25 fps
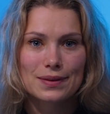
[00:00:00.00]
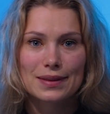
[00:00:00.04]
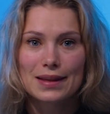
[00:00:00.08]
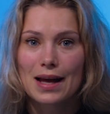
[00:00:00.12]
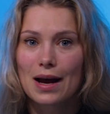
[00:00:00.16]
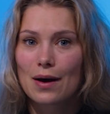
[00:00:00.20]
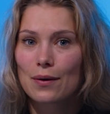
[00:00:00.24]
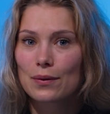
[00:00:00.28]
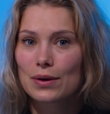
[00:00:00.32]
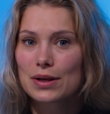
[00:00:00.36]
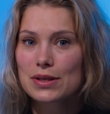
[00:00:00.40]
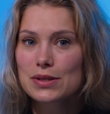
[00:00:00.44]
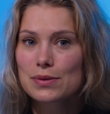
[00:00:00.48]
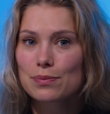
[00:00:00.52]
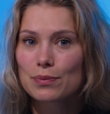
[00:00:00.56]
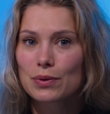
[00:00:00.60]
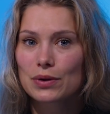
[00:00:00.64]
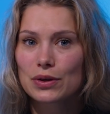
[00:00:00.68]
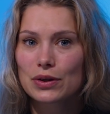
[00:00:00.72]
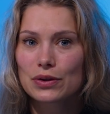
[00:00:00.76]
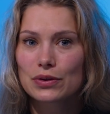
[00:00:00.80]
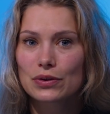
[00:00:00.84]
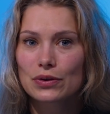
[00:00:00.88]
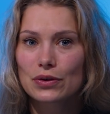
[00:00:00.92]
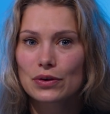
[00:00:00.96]
Now let's
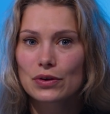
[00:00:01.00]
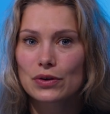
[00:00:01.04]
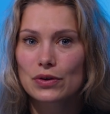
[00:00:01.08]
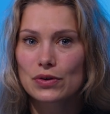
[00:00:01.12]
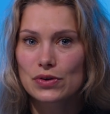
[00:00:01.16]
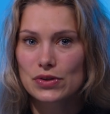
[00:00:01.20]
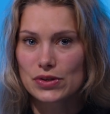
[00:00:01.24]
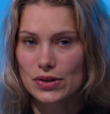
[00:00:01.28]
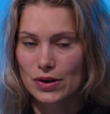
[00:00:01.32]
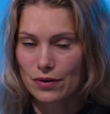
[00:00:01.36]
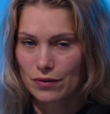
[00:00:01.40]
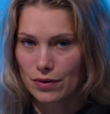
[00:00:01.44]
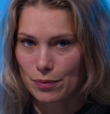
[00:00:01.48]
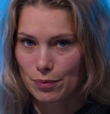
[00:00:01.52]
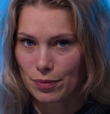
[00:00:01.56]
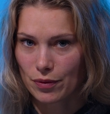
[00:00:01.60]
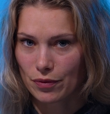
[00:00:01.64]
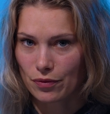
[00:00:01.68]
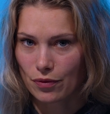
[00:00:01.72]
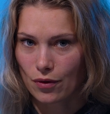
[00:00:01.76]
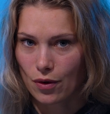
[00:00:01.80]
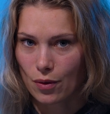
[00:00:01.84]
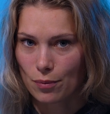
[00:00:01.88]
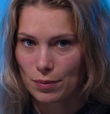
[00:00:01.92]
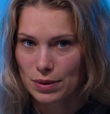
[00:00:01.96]
monitor your server
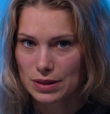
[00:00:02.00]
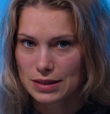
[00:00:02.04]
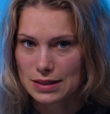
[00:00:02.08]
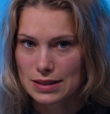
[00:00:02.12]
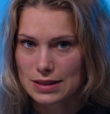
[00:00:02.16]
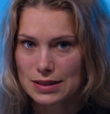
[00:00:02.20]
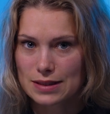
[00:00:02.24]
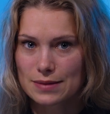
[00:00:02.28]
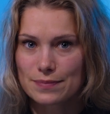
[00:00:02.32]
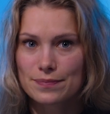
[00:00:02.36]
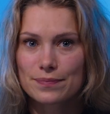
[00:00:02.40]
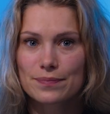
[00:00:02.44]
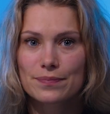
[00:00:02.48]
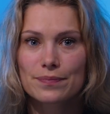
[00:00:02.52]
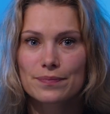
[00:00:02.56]
performance.